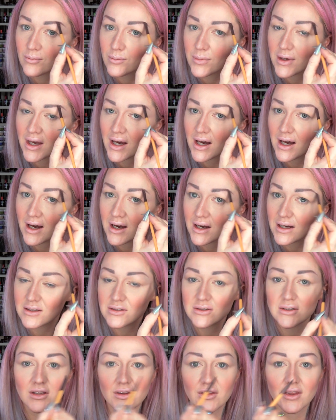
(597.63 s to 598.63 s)

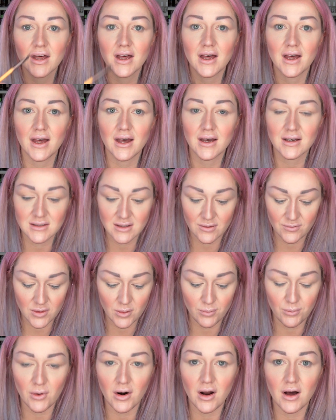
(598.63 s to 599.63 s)
behind the hairs of
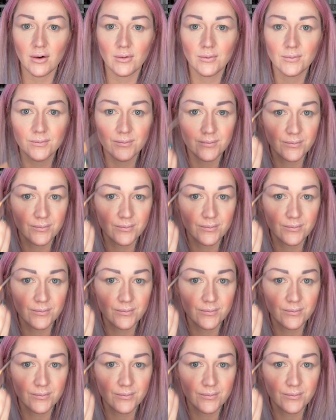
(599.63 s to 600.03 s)
the brow.